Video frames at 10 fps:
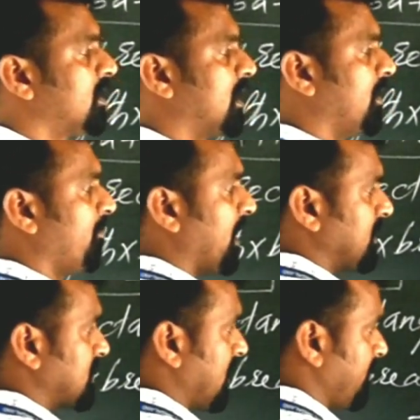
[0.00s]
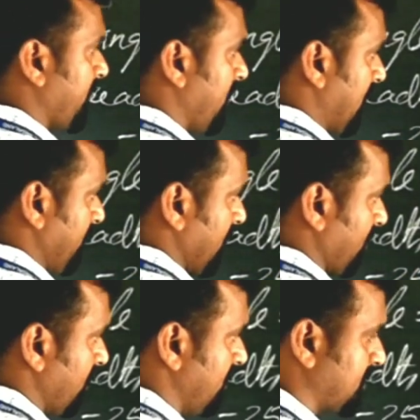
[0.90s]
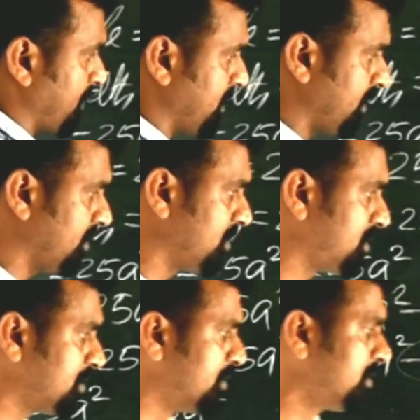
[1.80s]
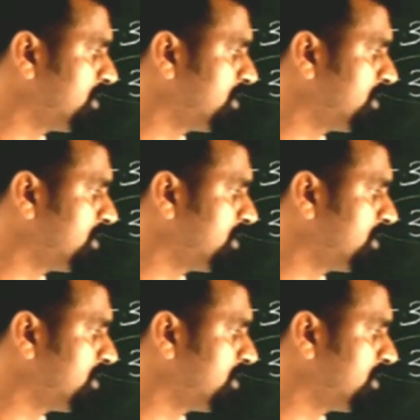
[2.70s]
Minus 35a we are going to split into 2